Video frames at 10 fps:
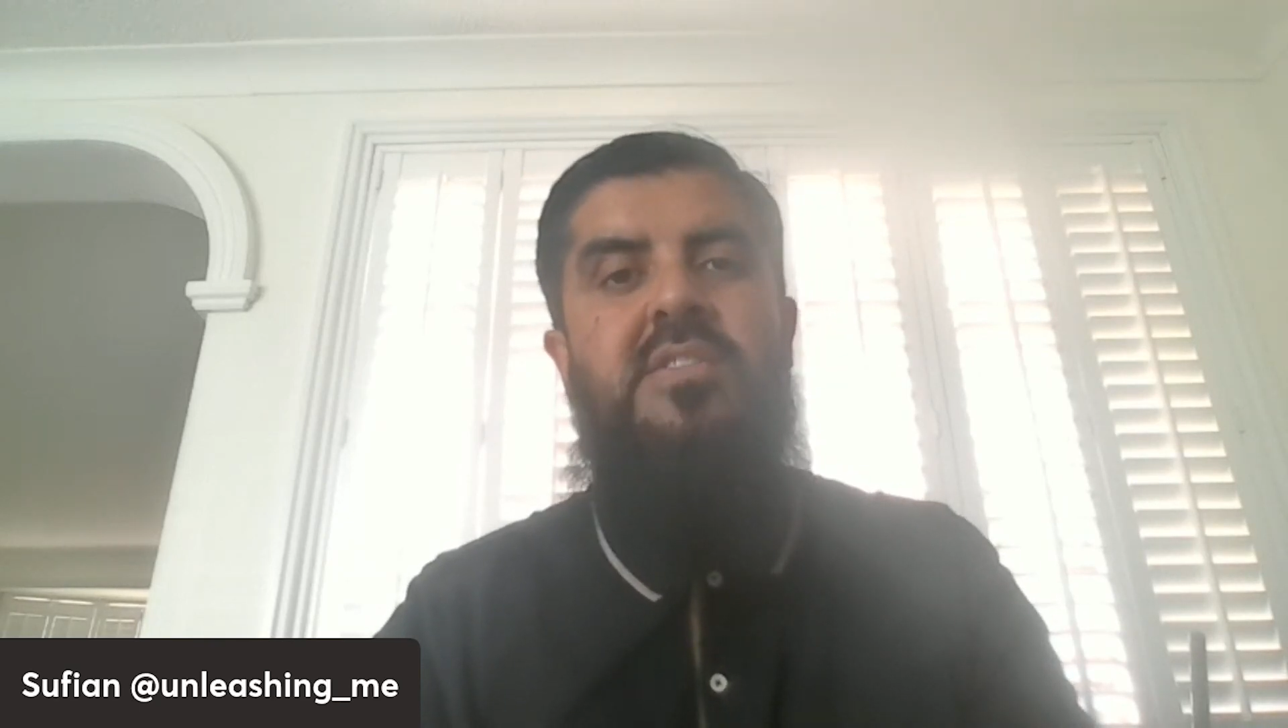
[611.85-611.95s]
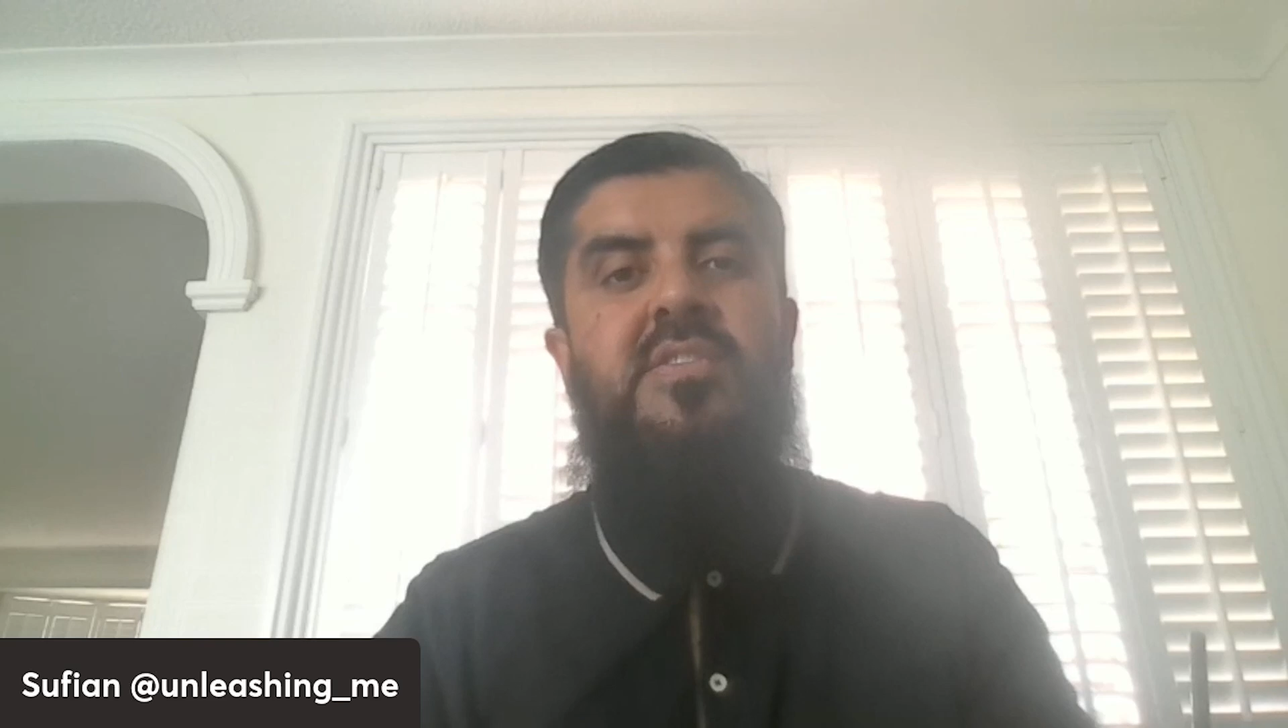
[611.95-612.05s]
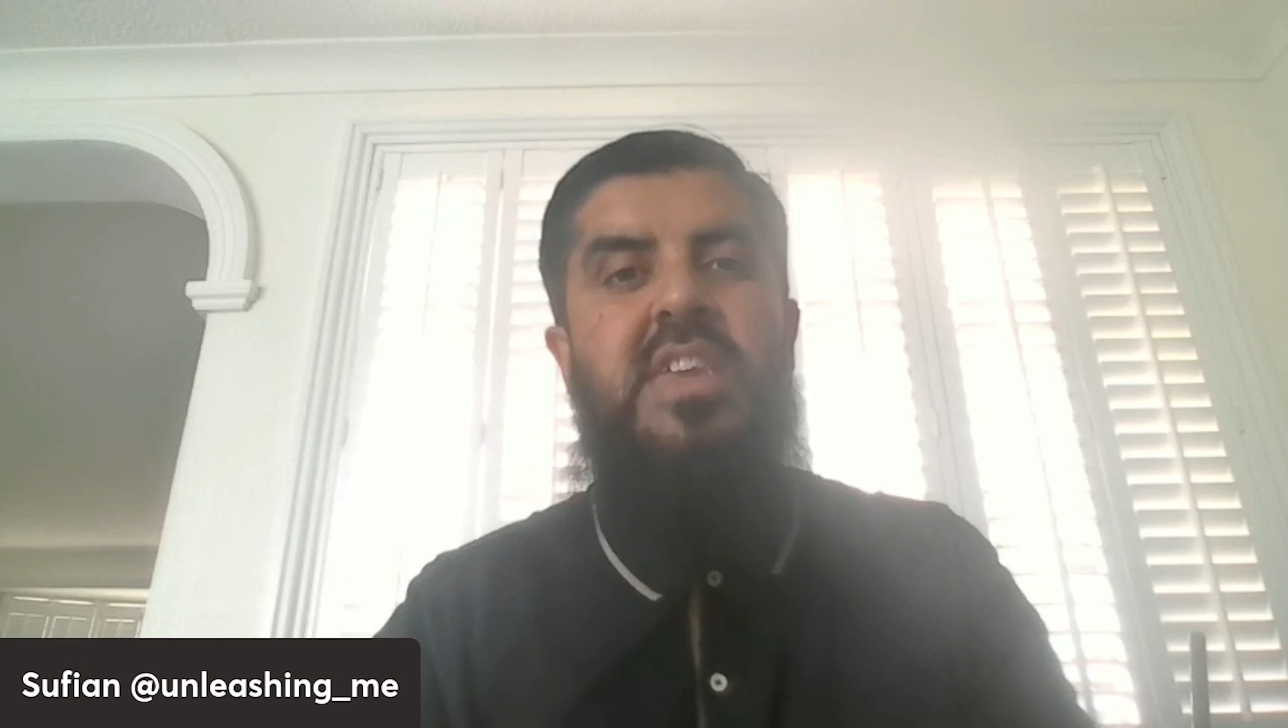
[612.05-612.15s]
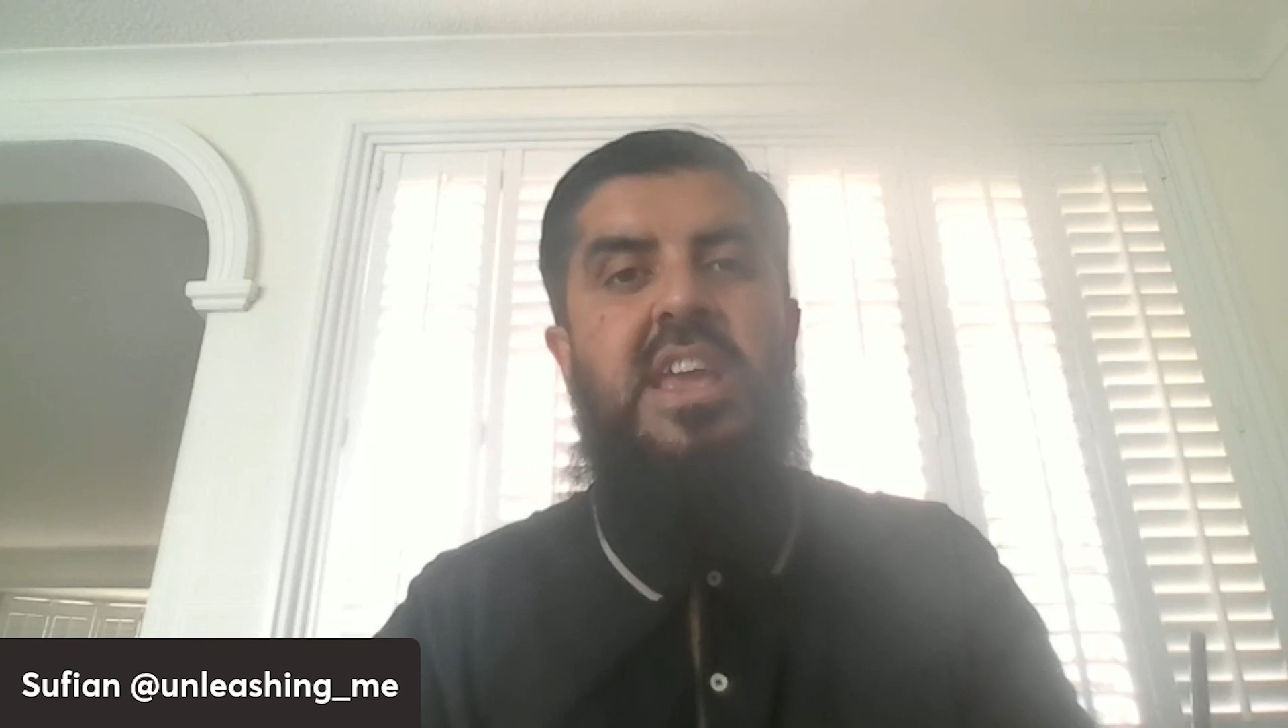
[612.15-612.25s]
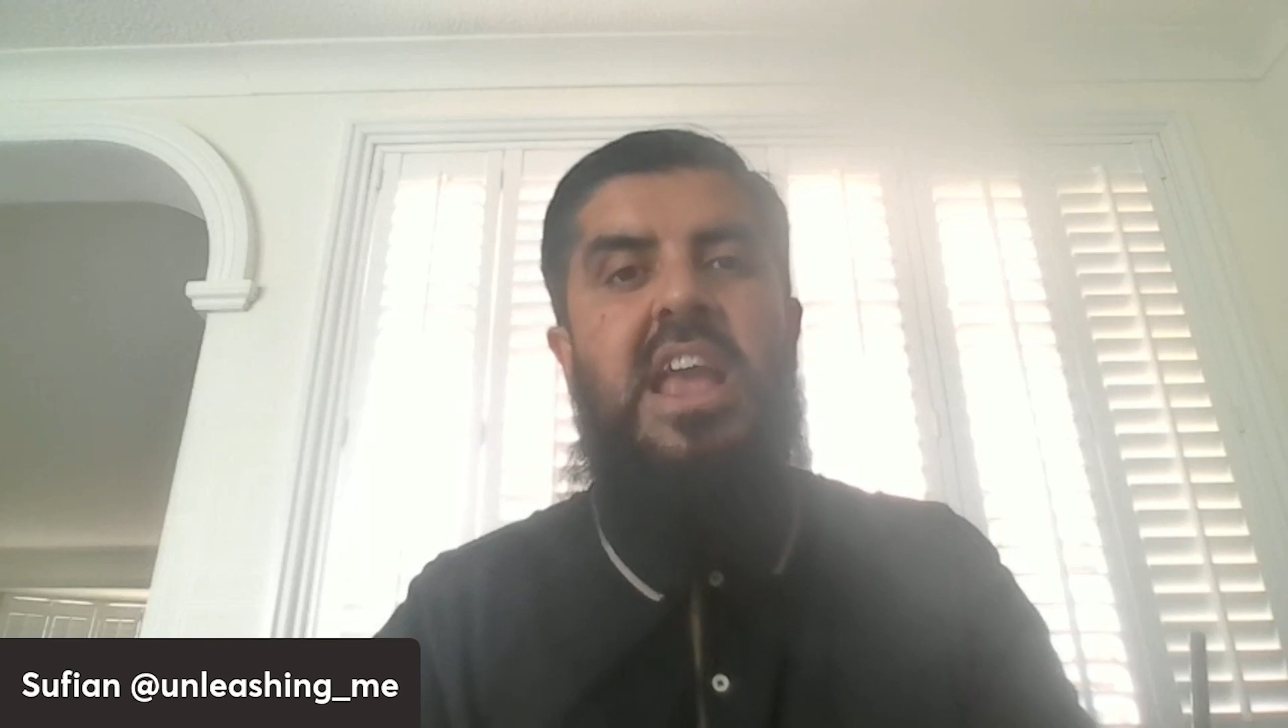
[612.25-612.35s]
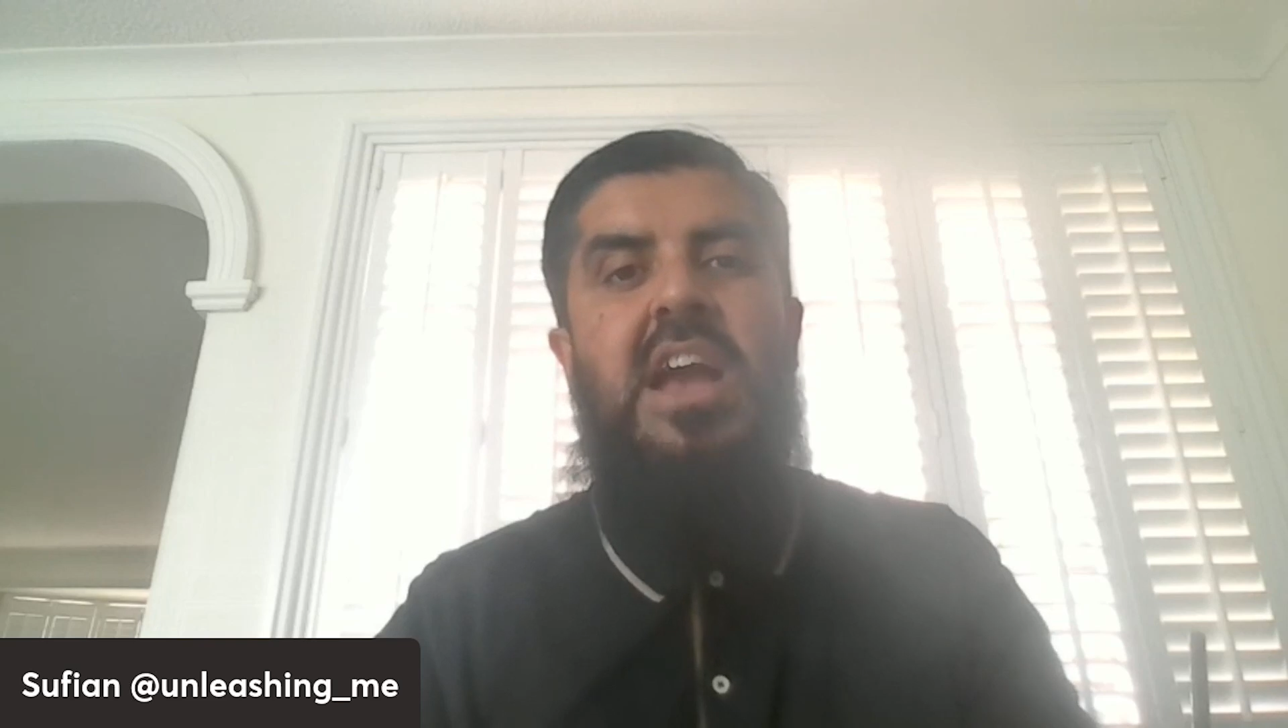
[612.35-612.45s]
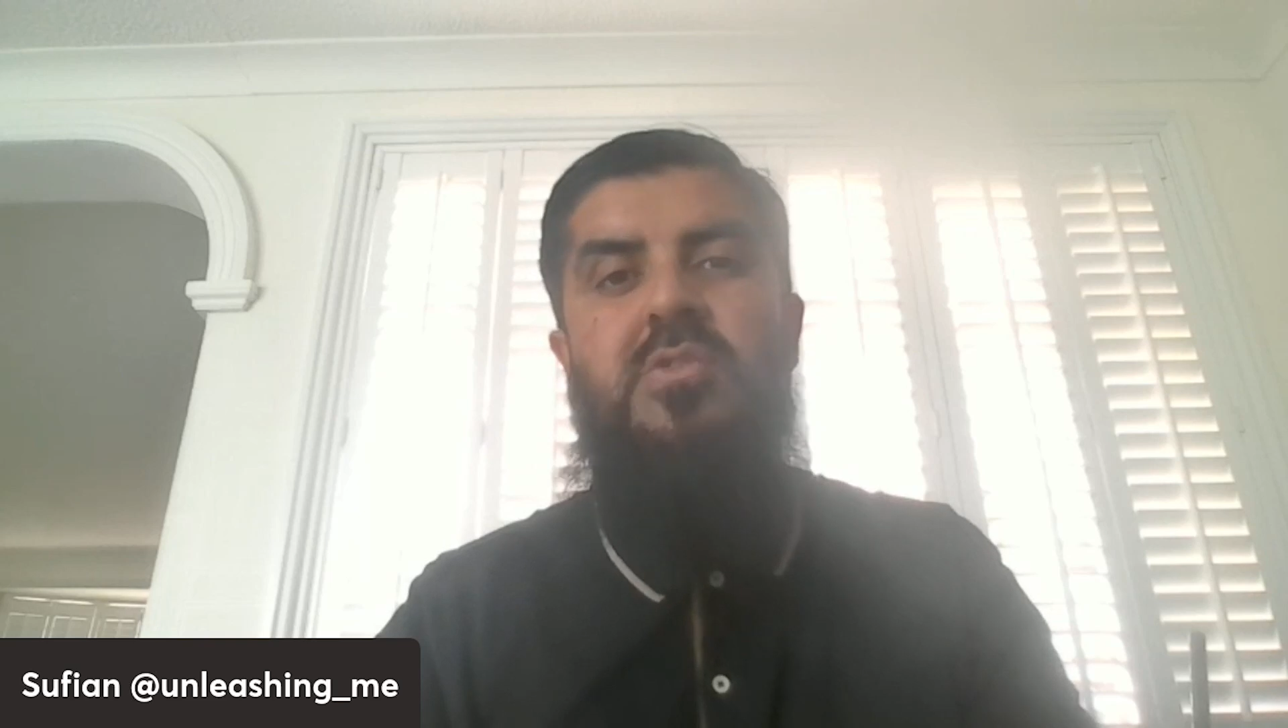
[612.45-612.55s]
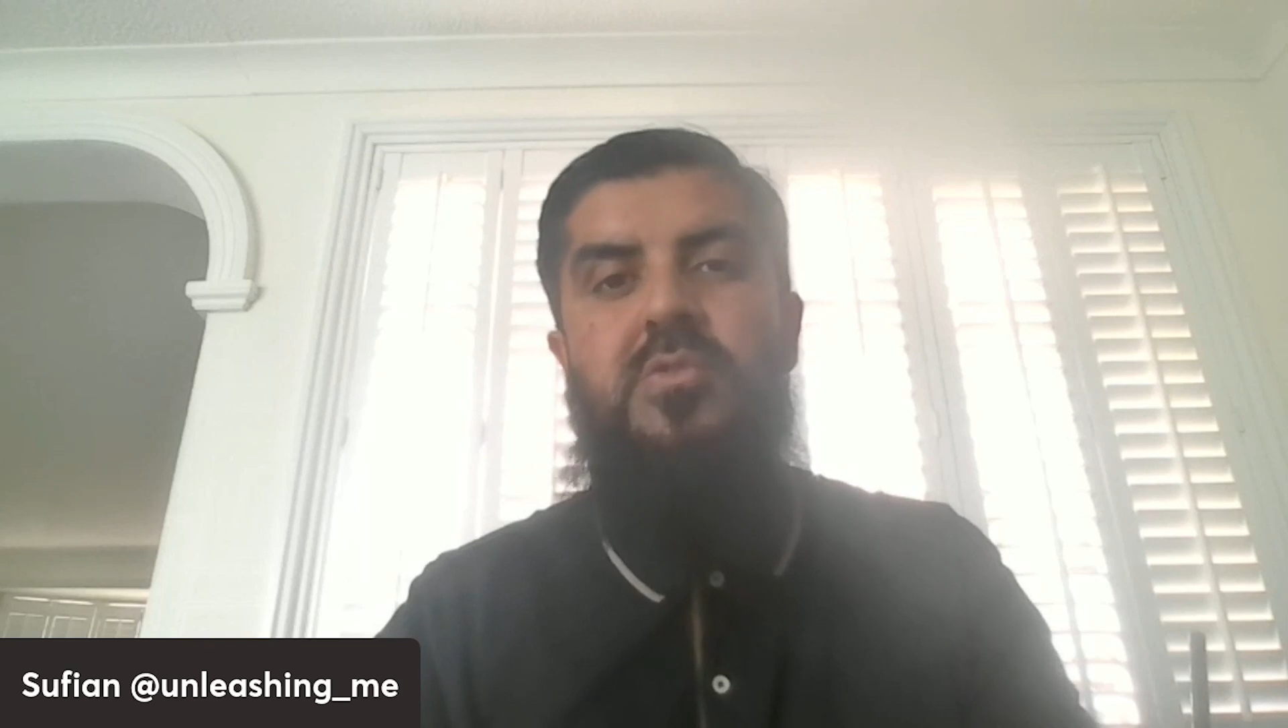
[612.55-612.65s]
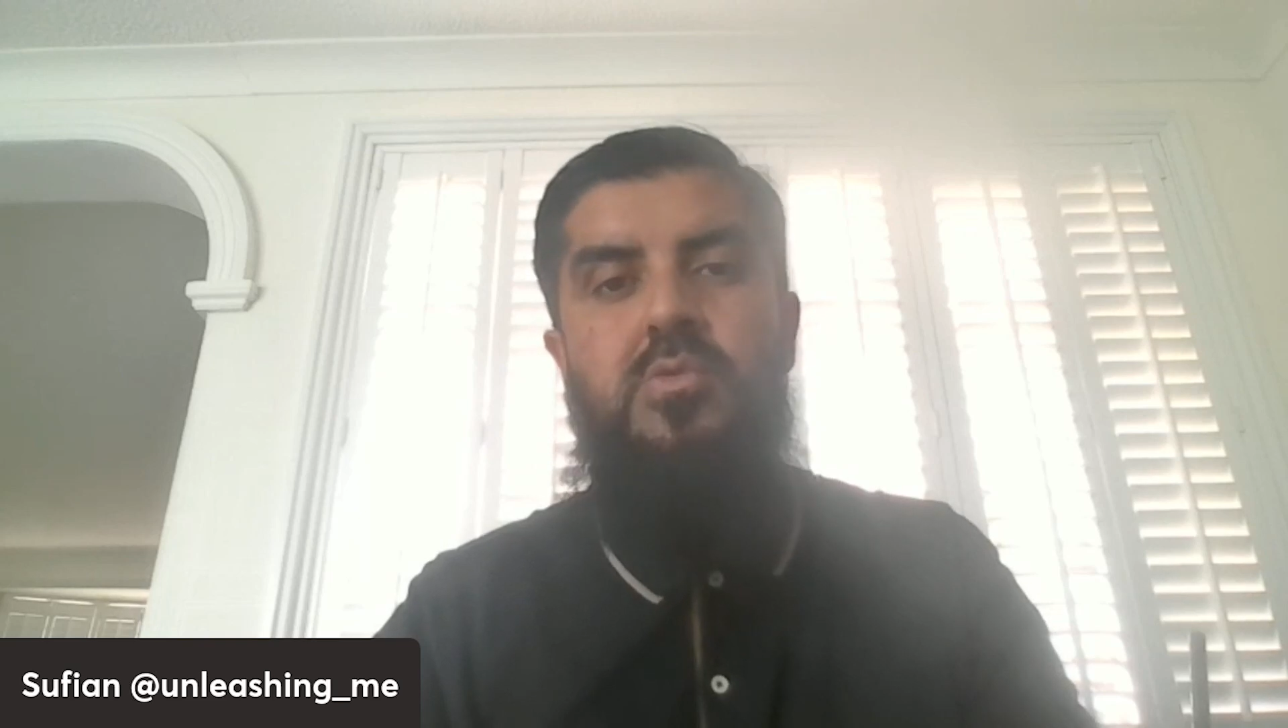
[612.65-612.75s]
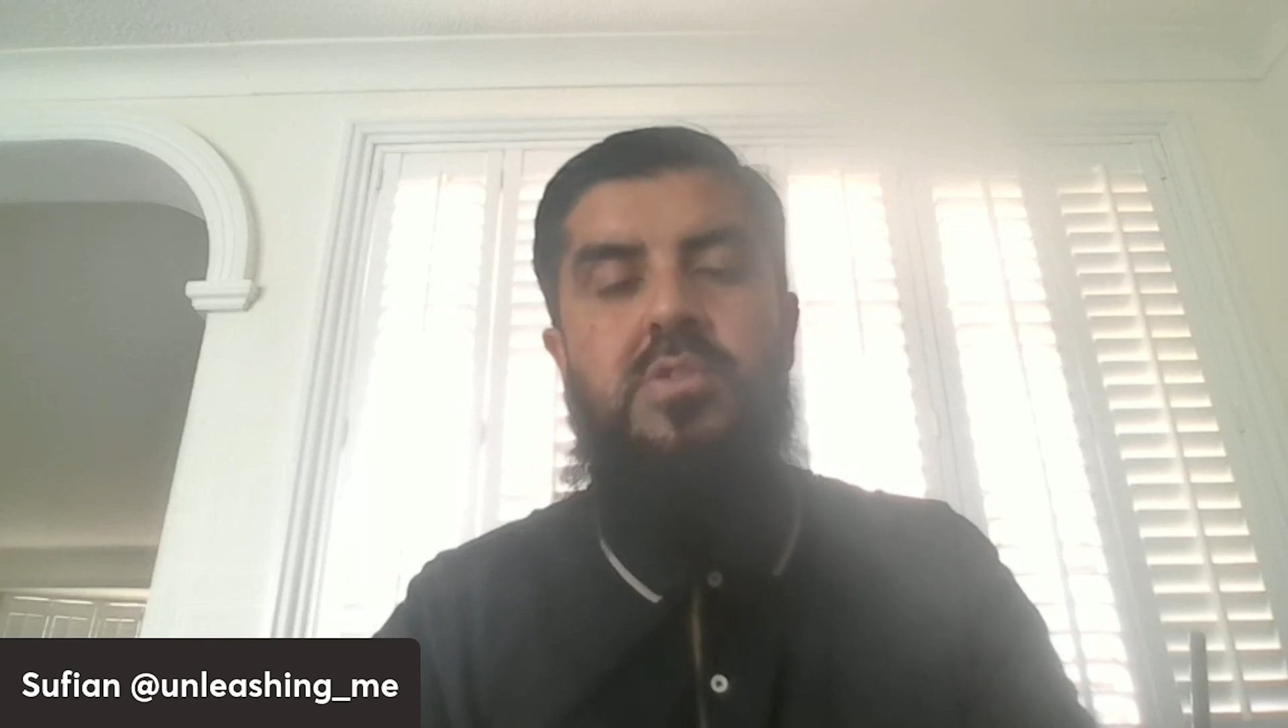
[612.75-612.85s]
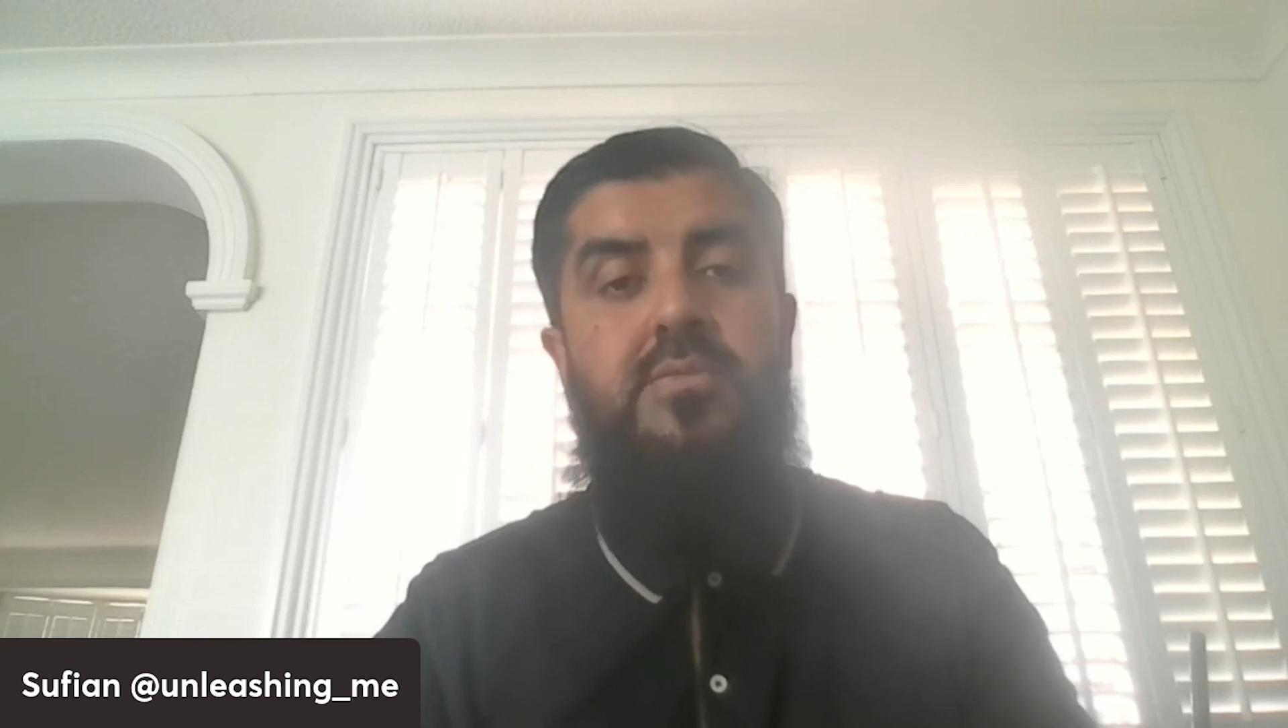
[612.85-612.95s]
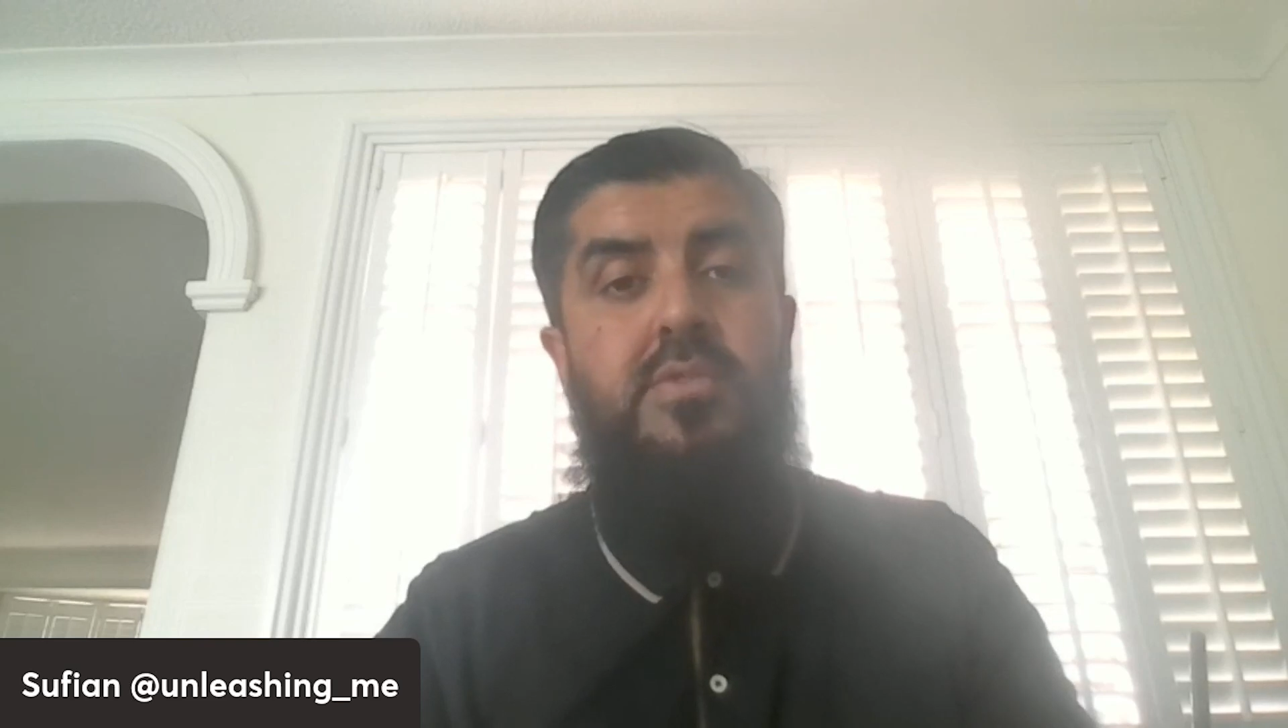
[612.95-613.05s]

and seeing how schools